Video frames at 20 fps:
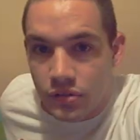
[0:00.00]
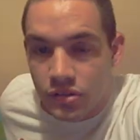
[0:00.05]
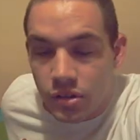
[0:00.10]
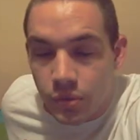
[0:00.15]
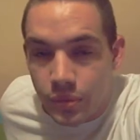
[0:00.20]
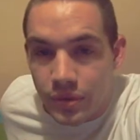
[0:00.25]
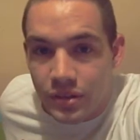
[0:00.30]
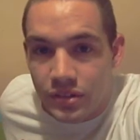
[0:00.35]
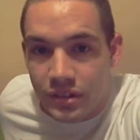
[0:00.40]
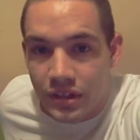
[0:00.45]

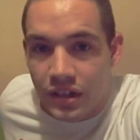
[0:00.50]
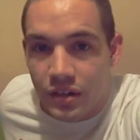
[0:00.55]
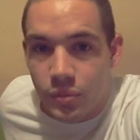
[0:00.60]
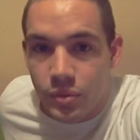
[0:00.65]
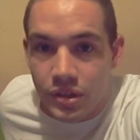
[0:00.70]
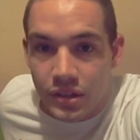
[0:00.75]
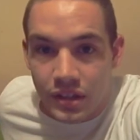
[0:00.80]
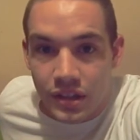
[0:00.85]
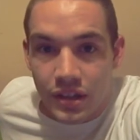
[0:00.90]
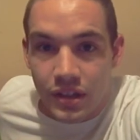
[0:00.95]
So we decided
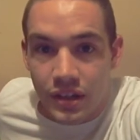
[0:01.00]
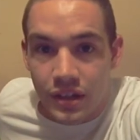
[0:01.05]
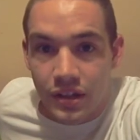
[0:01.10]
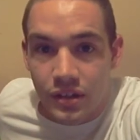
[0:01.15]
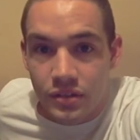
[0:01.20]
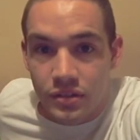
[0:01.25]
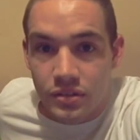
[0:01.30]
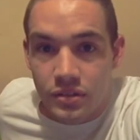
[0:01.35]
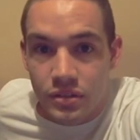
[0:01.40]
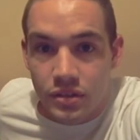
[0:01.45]
we'd get
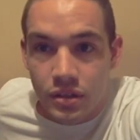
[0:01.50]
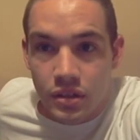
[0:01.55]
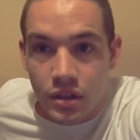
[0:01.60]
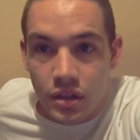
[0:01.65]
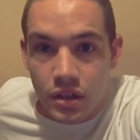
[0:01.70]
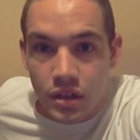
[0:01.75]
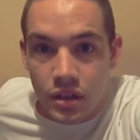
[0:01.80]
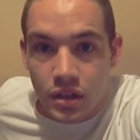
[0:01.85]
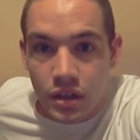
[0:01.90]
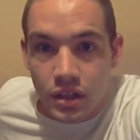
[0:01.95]
out,
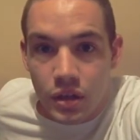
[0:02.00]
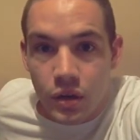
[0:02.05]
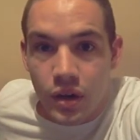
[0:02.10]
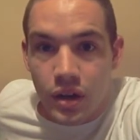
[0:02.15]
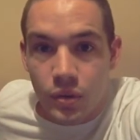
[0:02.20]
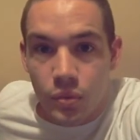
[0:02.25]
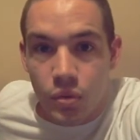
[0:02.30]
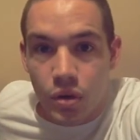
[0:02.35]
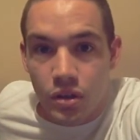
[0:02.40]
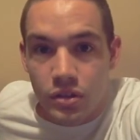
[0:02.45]
and go
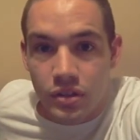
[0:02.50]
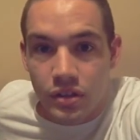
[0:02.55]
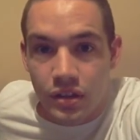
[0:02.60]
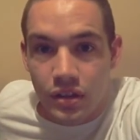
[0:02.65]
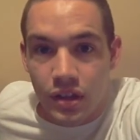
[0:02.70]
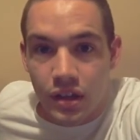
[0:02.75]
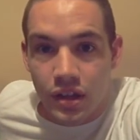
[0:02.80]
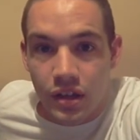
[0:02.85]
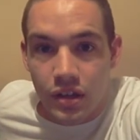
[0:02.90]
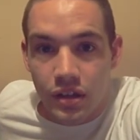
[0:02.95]
ahead and walk to
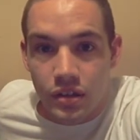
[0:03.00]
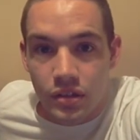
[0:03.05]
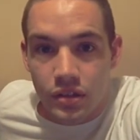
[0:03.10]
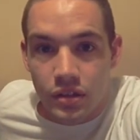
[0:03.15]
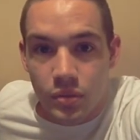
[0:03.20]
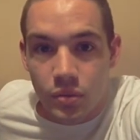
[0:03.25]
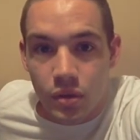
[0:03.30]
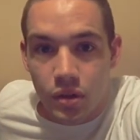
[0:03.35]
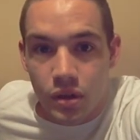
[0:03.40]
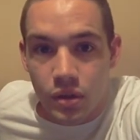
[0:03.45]
the gate
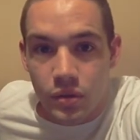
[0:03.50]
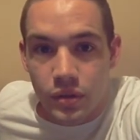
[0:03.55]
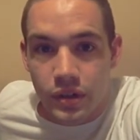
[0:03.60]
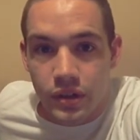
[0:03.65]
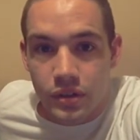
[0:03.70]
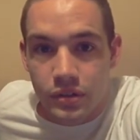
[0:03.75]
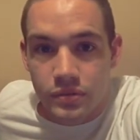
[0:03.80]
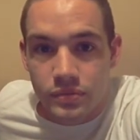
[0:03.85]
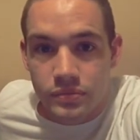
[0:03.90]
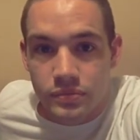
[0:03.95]
and walk
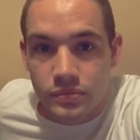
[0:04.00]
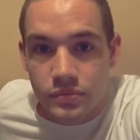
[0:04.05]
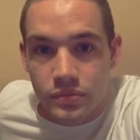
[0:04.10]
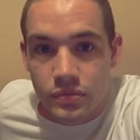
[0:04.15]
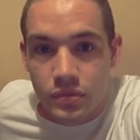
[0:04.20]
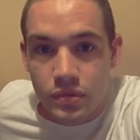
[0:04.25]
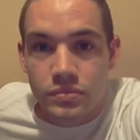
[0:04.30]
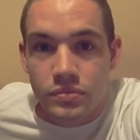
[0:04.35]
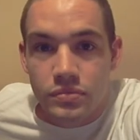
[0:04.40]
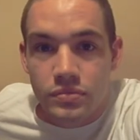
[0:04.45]
around.
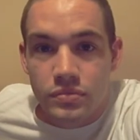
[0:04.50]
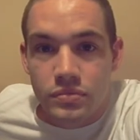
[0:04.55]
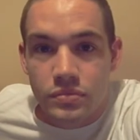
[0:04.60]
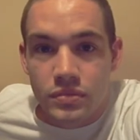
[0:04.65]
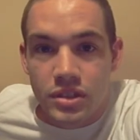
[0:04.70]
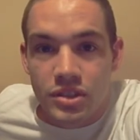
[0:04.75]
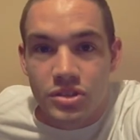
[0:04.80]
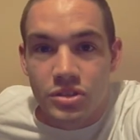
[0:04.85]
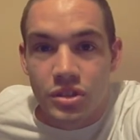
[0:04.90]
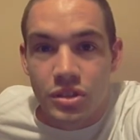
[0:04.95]

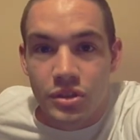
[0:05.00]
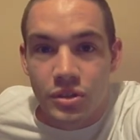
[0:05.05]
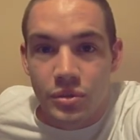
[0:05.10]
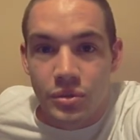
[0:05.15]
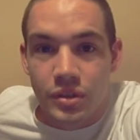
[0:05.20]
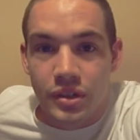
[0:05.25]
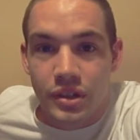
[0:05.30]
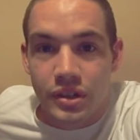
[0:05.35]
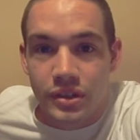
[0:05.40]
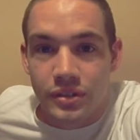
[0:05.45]
It started to
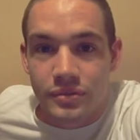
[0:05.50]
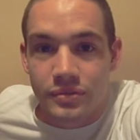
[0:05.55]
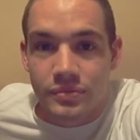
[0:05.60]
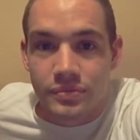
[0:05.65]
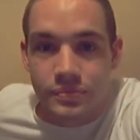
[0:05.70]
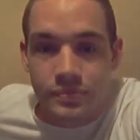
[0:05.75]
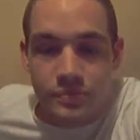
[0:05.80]
rain.